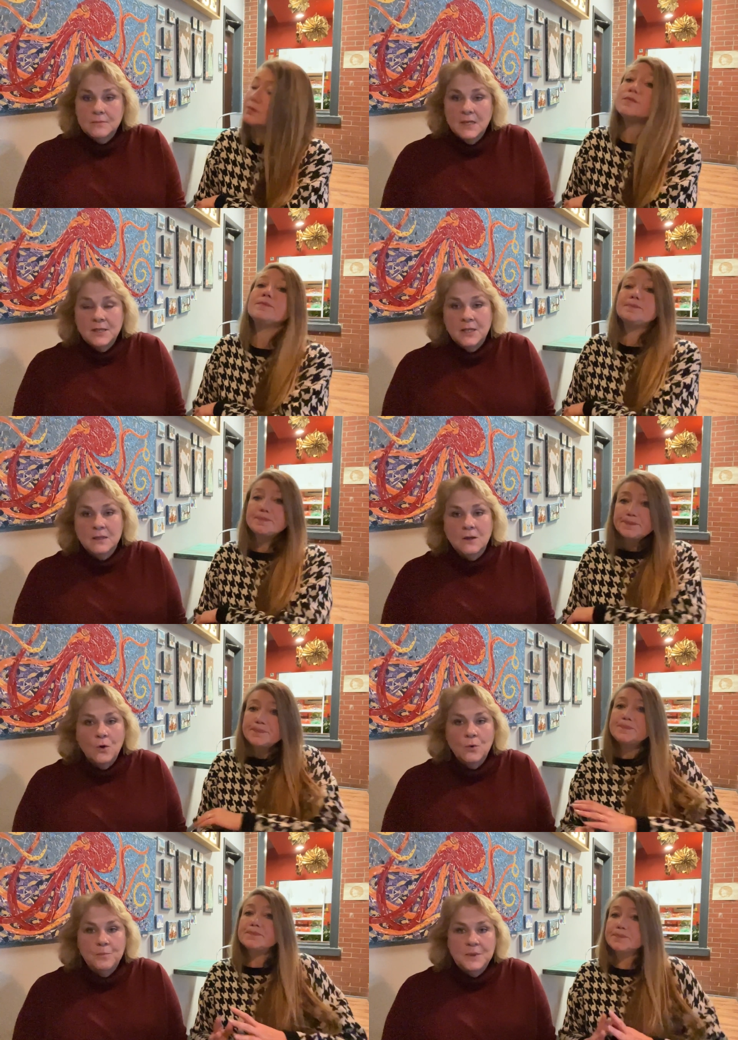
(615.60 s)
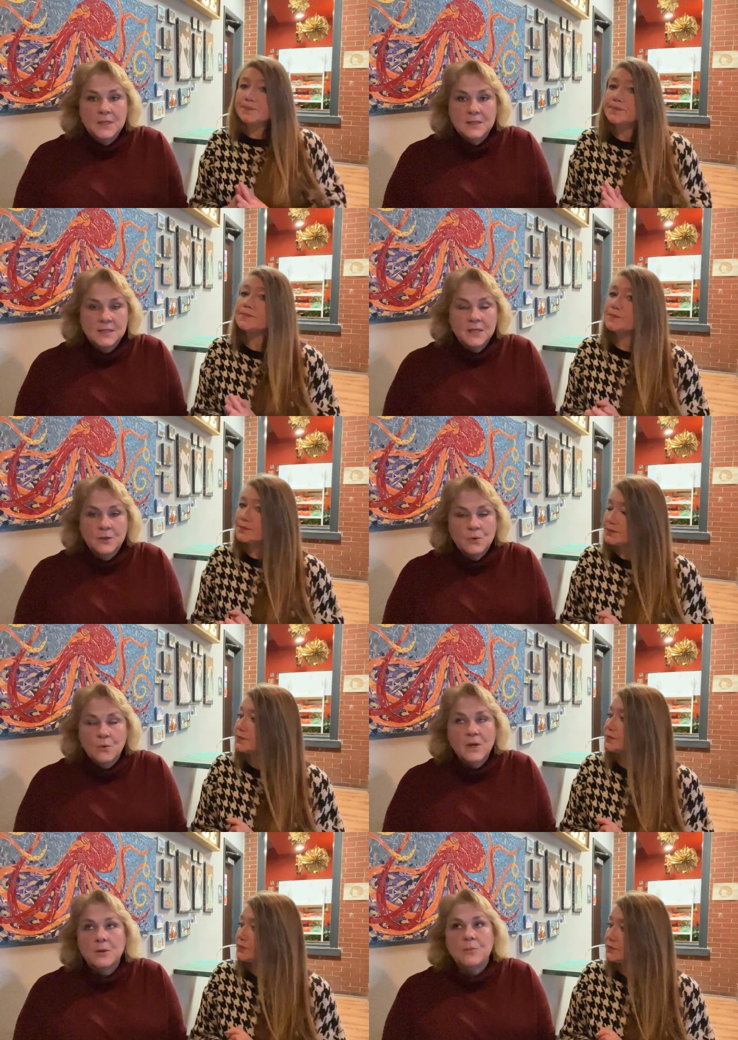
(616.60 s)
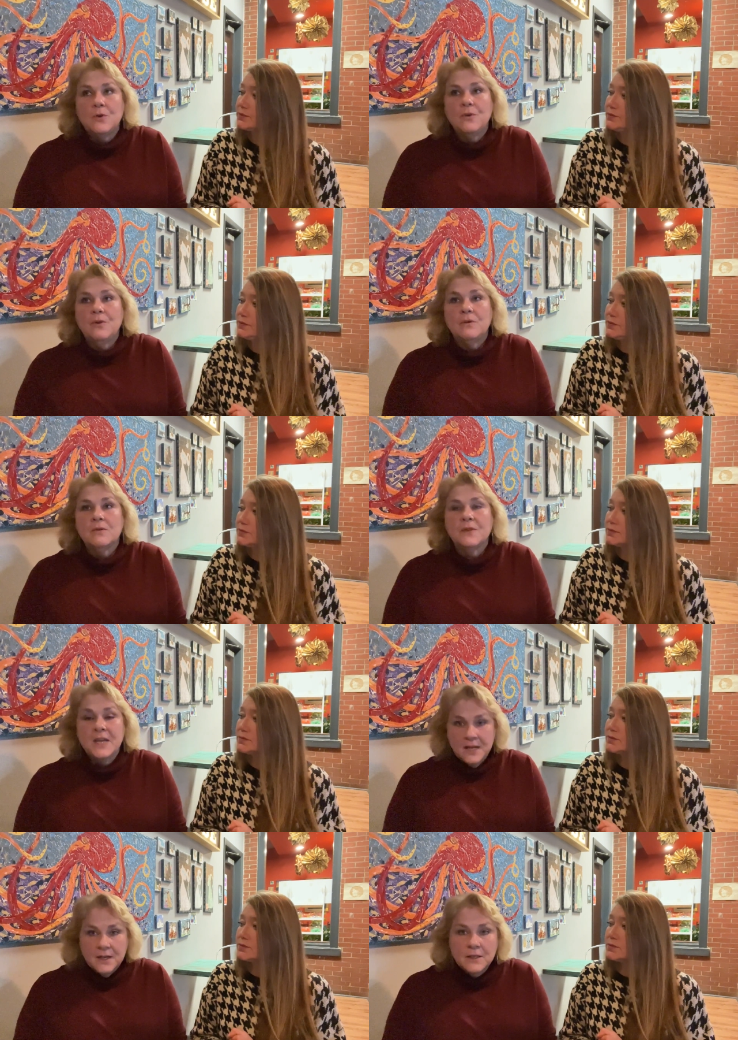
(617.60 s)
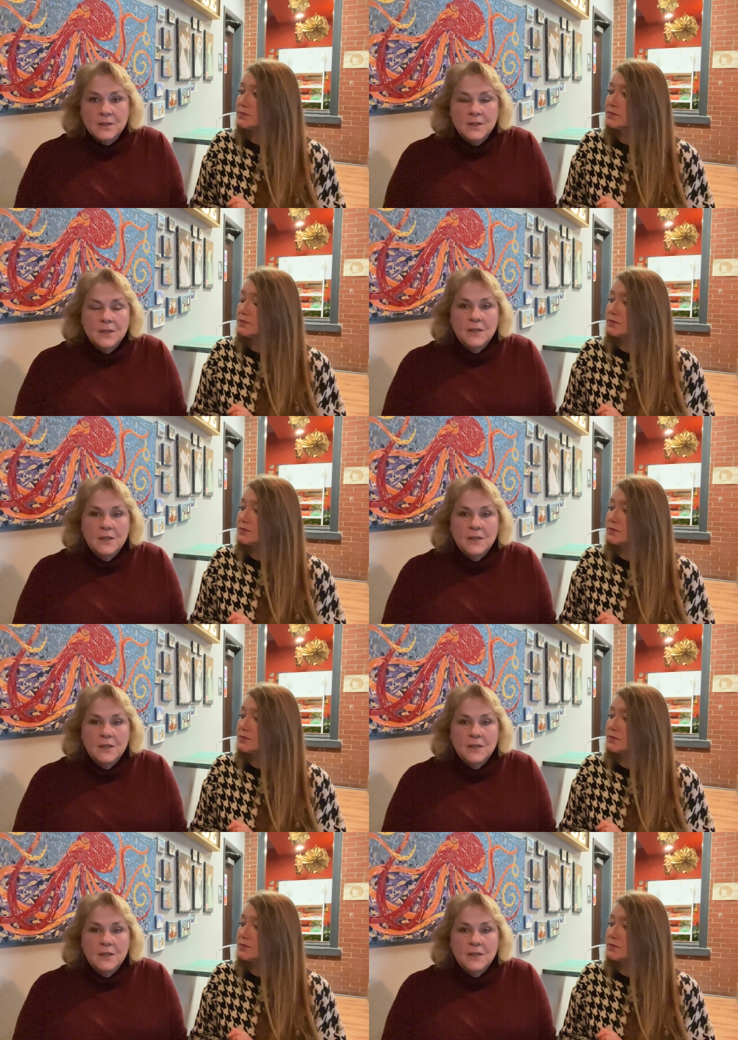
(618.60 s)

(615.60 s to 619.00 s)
Speaker 1: I think hope is an incredible thing.